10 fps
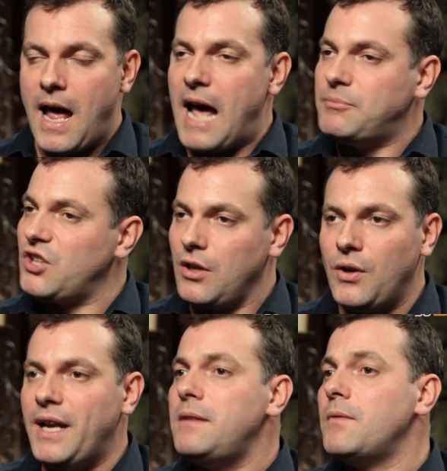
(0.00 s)

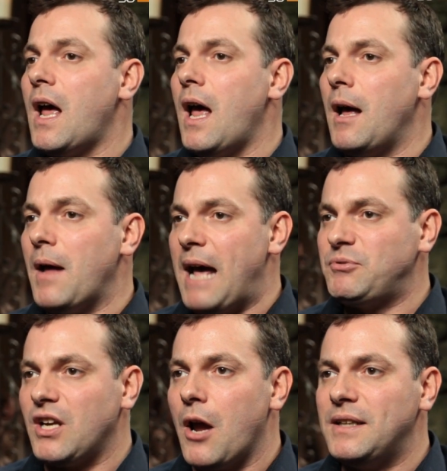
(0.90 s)
Absolutely.
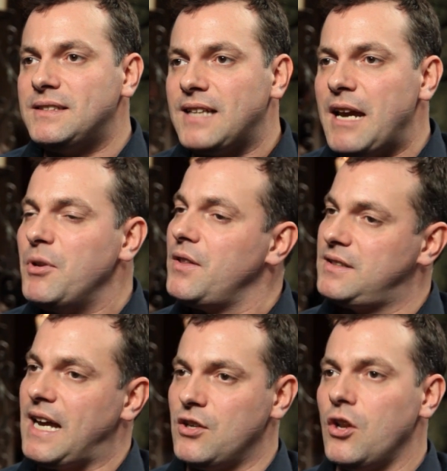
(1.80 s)
Abstergo Entertainment, the
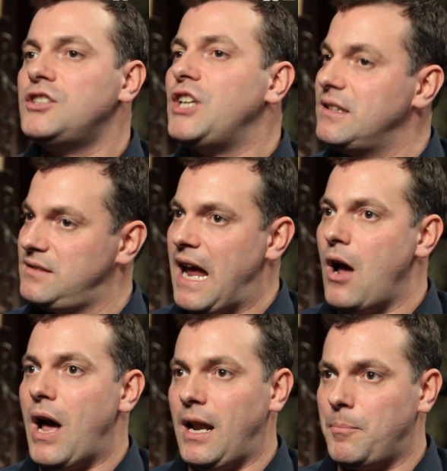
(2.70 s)
technology is
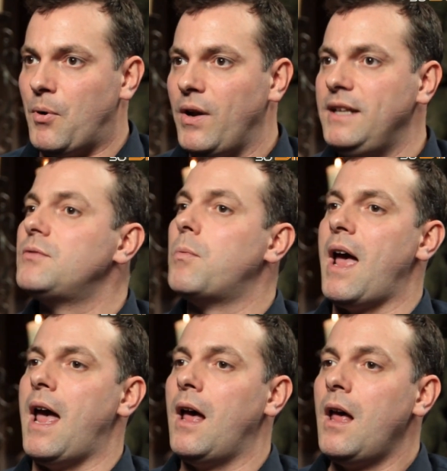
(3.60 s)
now at a point
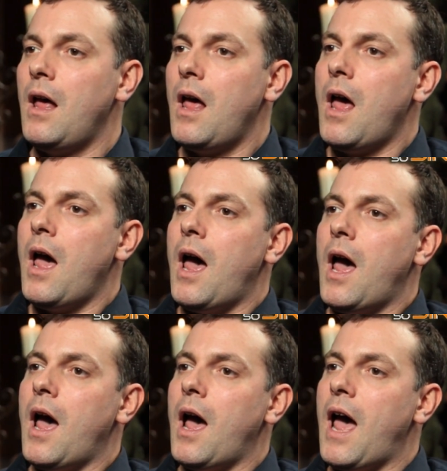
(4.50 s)
where
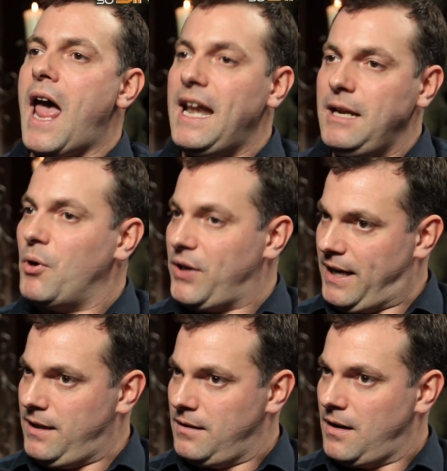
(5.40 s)

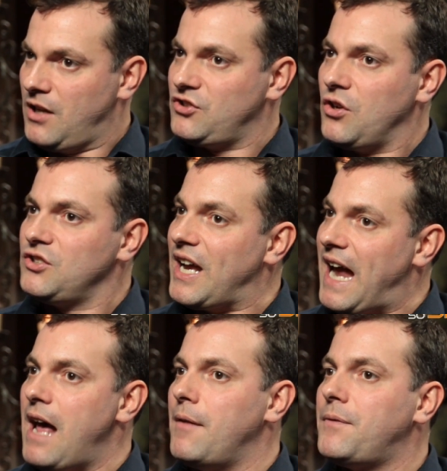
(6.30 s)
anybody, as long as they
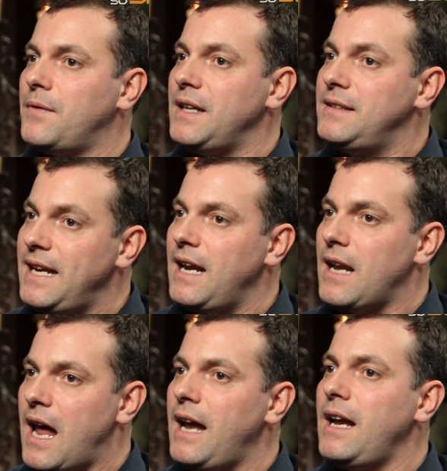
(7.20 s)
have the
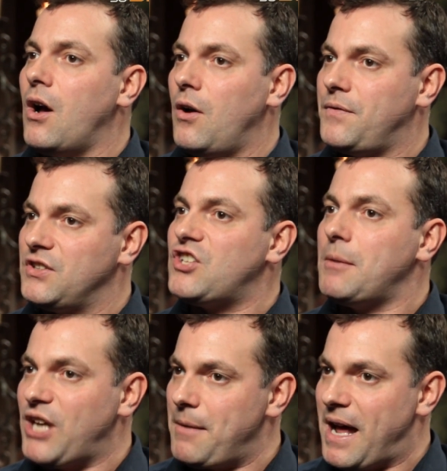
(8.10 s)
DNA of the
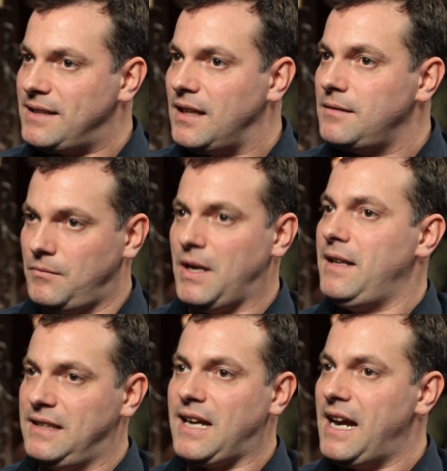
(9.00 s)
subject matter,
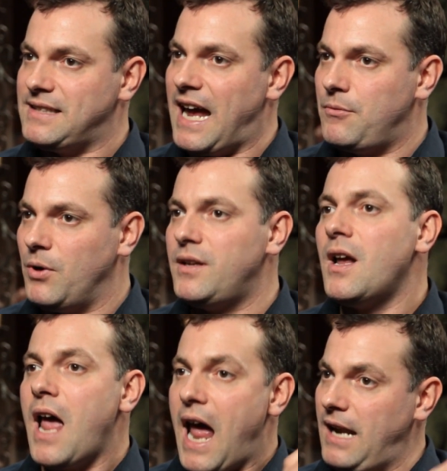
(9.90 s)
in this case Edward,
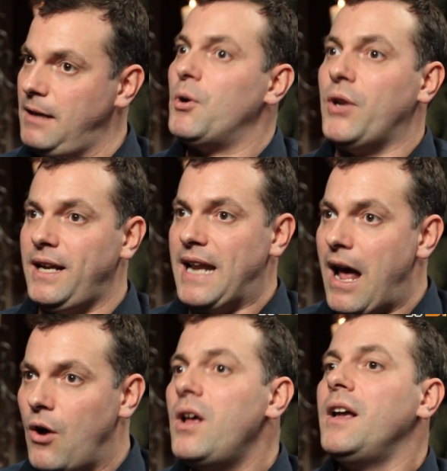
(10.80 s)
anybody
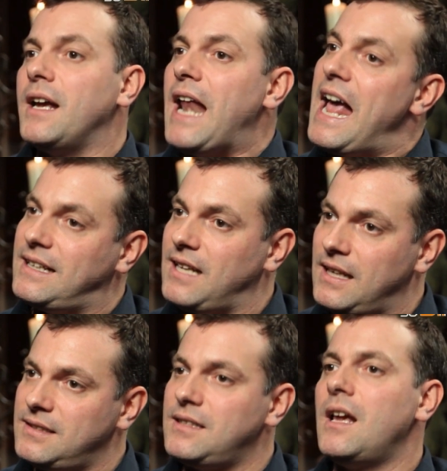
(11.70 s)
now can
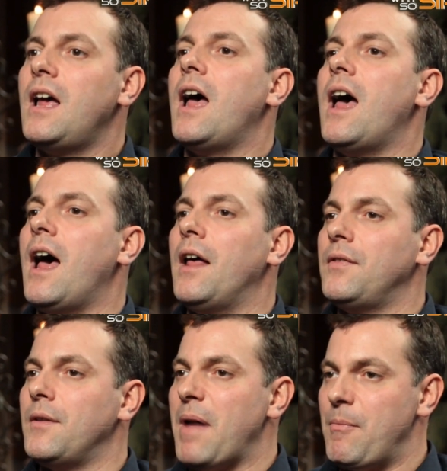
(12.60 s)
access
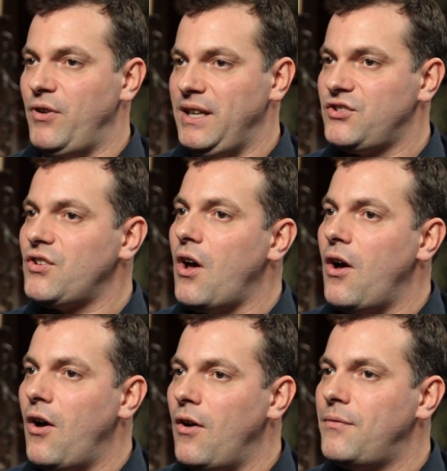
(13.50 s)
the memories
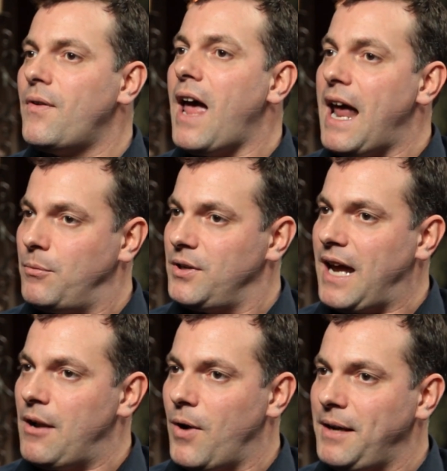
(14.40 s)
of Edward
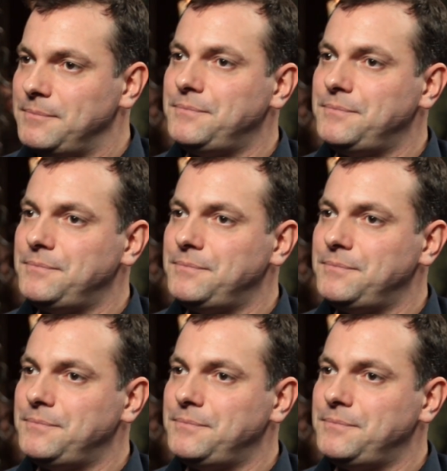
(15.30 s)
Kenway.